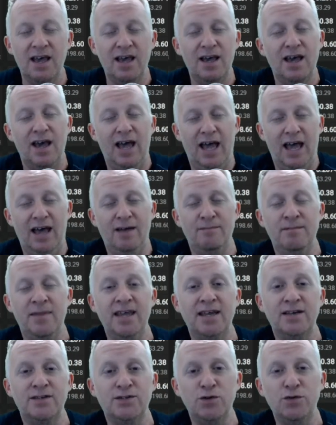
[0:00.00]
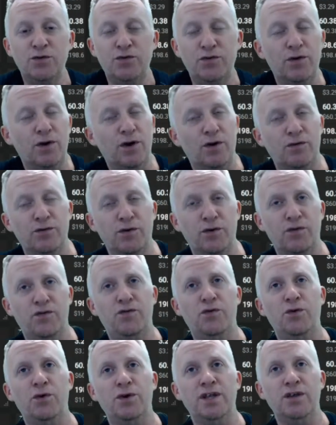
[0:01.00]
I have made so far over
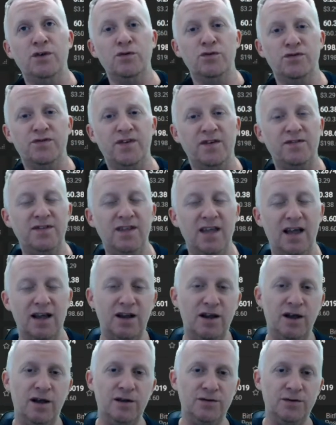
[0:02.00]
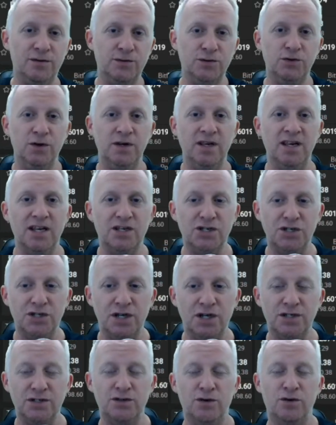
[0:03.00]
forty or fifty accounts on trading
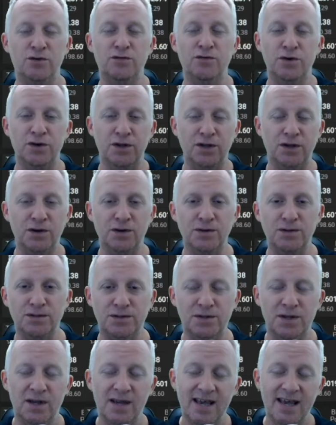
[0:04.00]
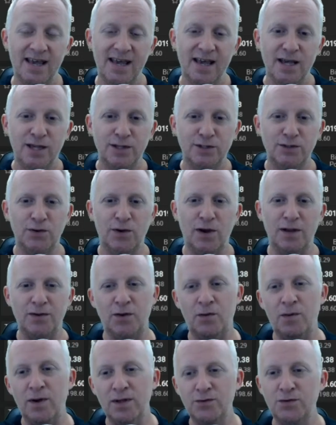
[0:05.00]
exchange over the years. So I
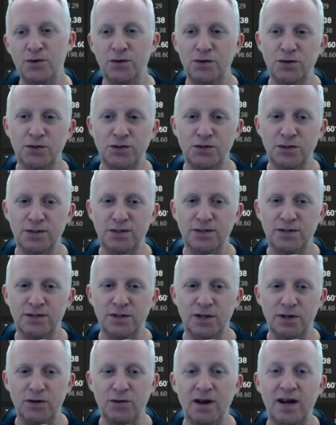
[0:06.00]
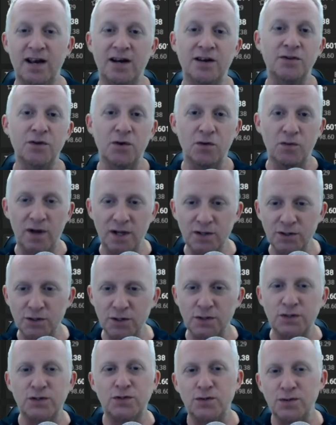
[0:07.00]
don't want to just create another one
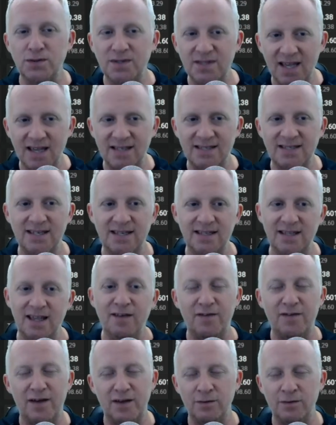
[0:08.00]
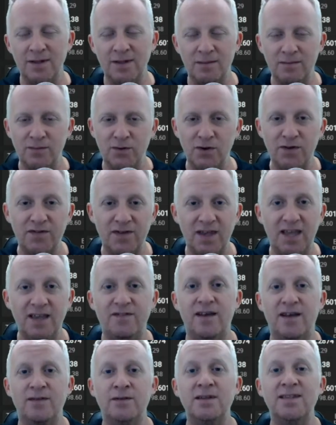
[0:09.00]
just to test it. If I don't,
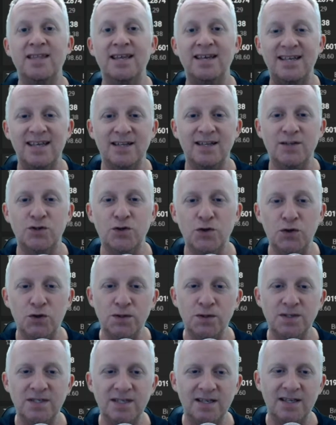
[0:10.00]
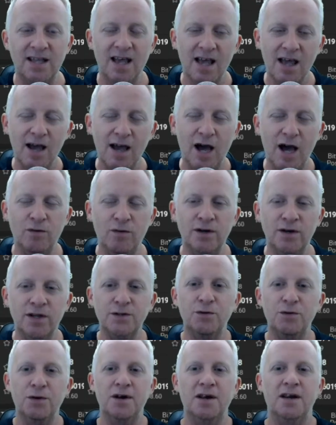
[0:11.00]
if I not intend to use it, I will
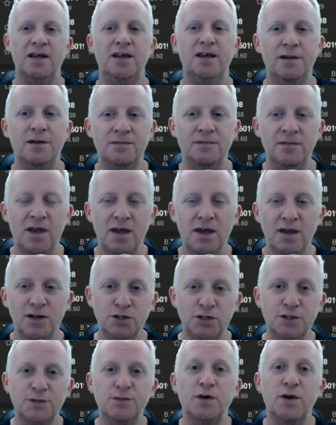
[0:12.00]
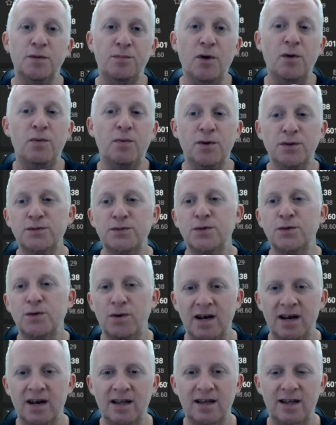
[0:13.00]
not create an account just for the purpose to
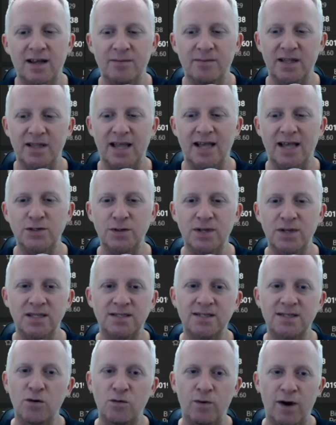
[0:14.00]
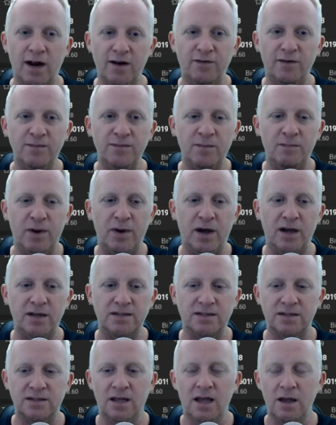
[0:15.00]
create an account. But as you can see, right from the
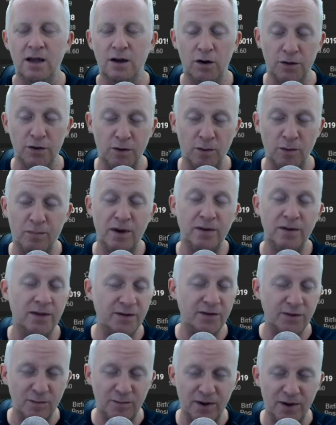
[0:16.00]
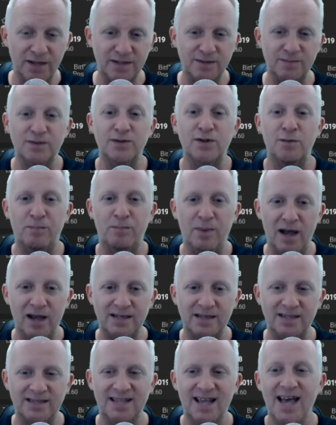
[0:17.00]
bus, uh, the not the bus, but the
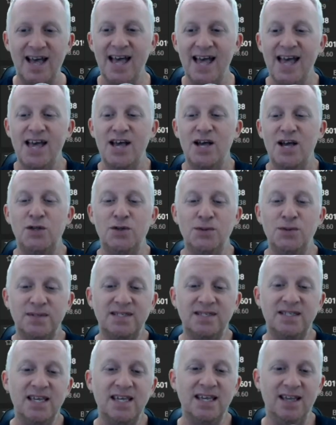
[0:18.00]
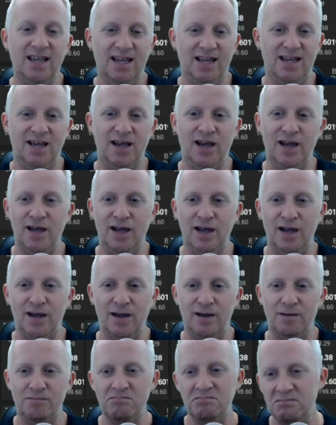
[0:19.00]
box, you see
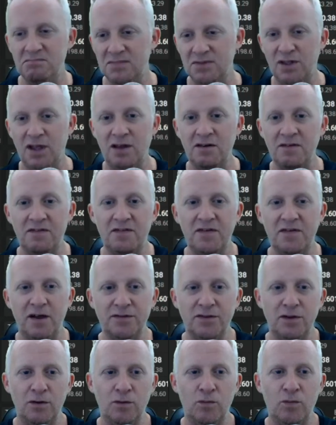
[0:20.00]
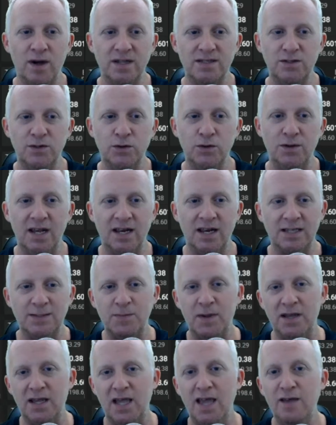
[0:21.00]
um, the what you can
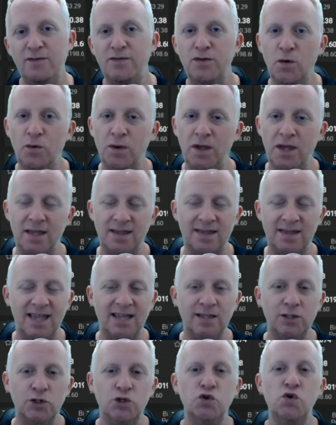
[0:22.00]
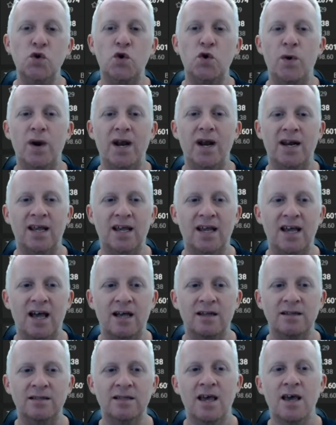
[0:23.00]
expect if you intend to create an
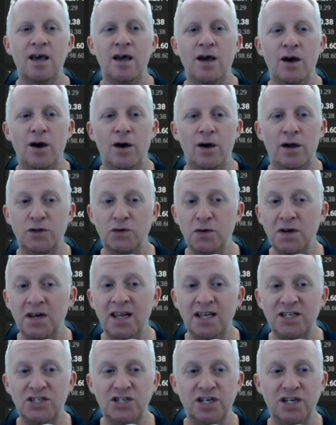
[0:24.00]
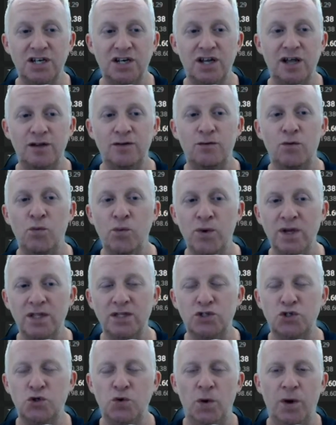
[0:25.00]
account, a trading exchange account
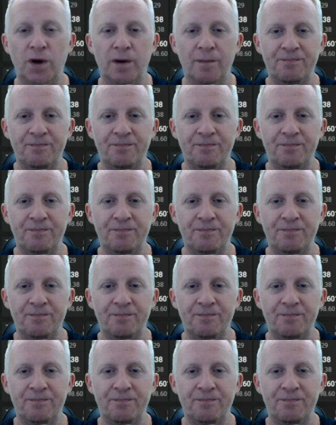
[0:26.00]
with Troy.